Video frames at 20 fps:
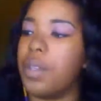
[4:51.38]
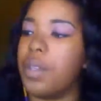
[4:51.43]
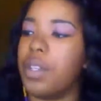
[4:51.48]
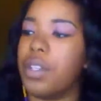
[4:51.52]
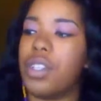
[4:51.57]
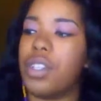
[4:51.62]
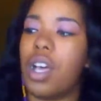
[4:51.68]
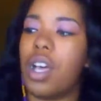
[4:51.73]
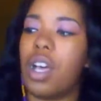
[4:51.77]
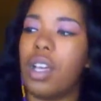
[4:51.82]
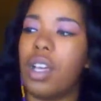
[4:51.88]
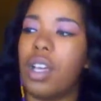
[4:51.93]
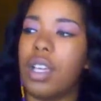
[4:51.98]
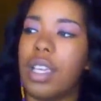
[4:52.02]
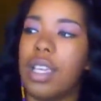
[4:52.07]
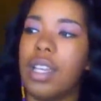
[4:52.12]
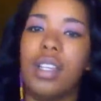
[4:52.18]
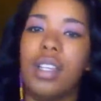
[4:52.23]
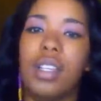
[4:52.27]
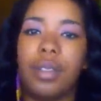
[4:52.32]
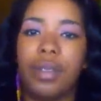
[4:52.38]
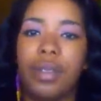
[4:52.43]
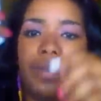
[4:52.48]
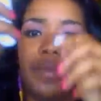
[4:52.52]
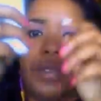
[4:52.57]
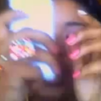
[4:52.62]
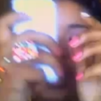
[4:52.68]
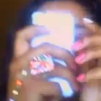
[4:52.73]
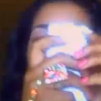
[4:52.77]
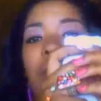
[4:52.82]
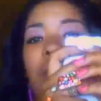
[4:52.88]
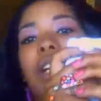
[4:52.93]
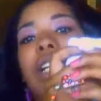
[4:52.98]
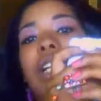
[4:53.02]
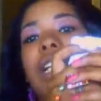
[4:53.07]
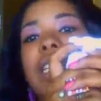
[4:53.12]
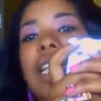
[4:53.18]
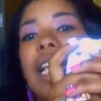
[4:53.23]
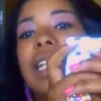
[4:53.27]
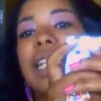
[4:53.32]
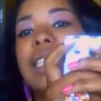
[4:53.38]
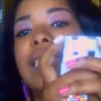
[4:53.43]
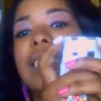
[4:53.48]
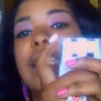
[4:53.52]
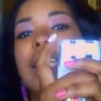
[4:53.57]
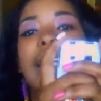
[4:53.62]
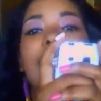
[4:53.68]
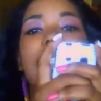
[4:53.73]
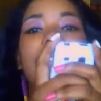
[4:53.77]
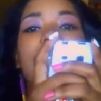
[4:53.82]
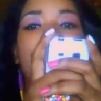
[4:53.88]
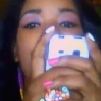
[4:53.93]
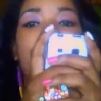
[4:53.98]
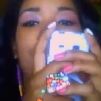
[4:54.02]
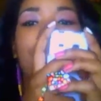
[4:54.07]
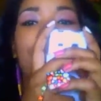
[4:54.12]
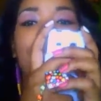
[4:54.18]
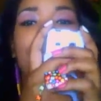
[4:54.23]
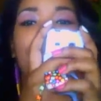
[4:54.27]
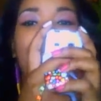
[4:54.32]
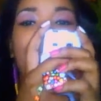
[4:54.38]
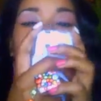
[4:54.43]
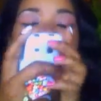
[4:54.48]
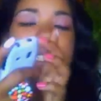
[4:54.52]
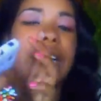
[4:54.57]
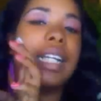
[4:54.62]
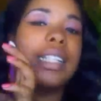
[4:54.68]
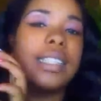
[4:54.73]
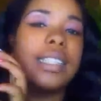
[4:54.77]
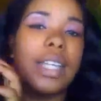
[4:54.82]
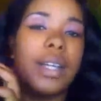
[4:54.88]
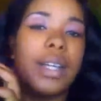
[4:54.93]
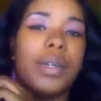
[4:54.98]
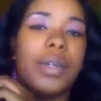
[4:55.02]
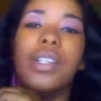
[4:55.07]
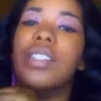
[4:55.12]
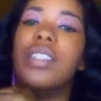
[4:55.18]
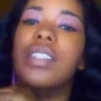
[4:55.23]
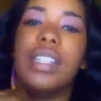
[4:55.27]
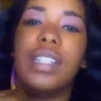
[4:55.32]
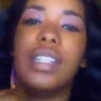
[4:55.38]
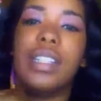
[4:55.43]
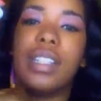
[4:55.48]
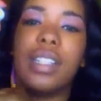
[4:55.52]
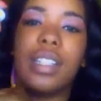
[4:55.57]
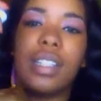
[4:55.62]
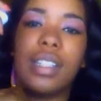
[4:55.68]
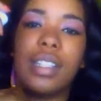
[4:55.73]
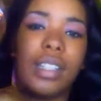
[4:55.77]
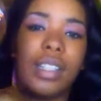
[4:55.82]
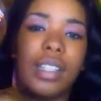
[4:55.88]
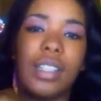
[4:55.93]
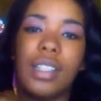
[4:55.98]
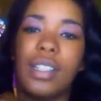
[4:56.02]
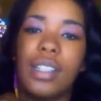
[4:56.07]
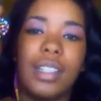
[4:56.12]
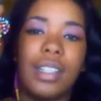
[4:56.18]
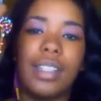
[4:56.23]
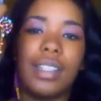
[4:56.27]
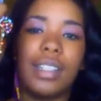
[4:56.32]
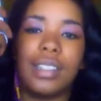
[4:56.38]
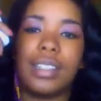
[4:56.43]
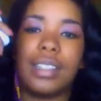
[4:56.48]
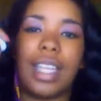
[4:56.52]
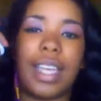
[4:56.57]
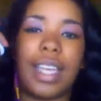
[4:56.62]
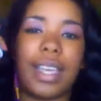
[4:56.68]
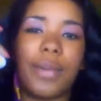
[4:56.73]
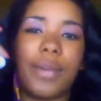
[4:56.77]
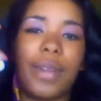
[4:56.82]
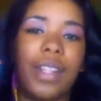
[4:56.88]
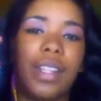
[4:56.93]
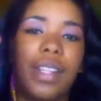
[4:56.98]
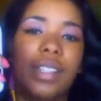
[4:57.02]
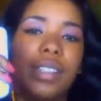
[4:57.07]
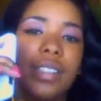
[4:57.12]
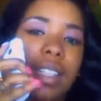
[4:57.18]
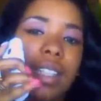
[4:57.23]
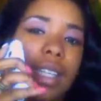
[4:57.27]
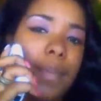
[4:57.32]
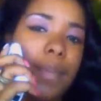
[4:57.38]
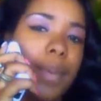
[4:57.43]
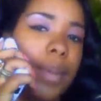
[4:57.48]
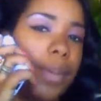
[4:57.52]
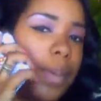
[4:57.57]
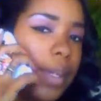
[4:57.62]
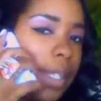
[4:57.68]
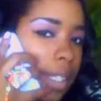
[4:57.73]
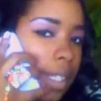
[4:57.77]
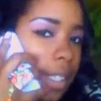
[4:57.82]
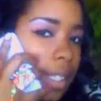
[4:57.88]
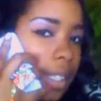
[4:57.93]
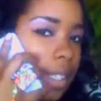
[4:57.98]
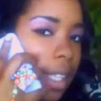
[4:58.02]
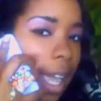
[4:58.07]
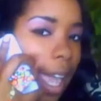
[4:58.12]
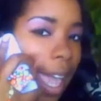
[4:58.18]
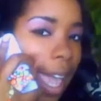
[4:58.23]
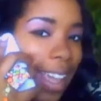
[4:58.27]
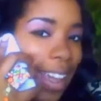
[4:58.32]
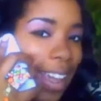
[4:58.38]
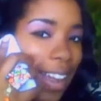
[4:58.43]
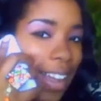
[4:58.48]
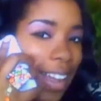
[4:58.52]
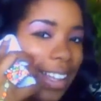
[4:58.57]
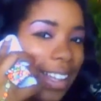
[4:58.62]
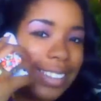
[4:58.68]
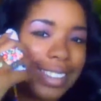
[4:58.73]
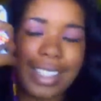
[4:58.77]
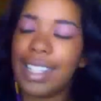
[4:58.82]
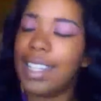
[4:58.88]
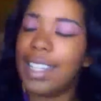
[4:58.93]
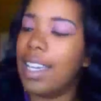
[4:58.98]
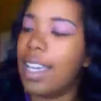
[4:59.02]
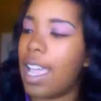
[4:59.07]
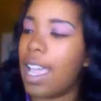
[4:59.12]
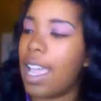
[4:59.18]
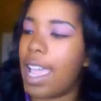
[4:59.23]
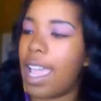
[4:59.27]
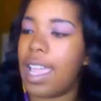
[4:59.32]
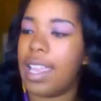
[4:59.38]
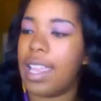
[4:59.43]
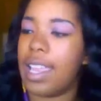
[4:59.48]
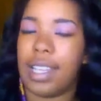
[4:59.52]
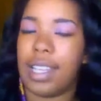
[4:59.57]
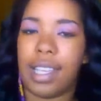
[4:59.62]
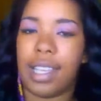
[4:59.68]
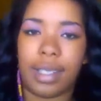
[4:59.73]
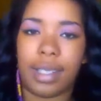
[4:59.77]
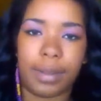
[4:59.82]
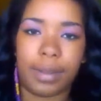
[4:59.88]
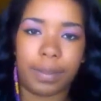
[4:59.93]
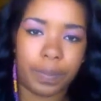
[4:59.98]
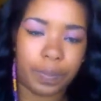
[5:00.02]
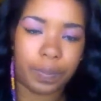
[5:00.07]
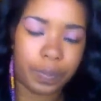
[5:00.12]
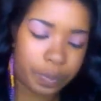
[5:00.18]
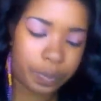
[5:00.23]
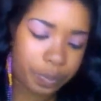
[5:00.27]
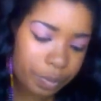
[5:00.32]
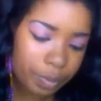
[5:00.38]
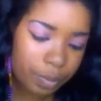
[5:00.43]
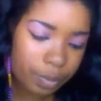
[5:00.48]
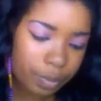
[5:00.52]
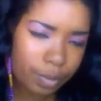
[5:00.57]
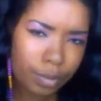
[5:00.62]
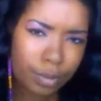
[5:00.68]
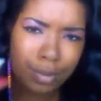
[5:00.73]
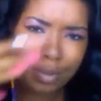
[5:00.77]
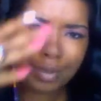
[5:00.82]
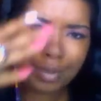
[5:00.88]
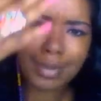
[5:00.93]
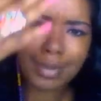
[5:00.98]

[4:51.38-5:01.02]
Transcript: So when you're talking are you texting? Like, so you still get, it's like one of those look at me pieces, like, hey girl. And um,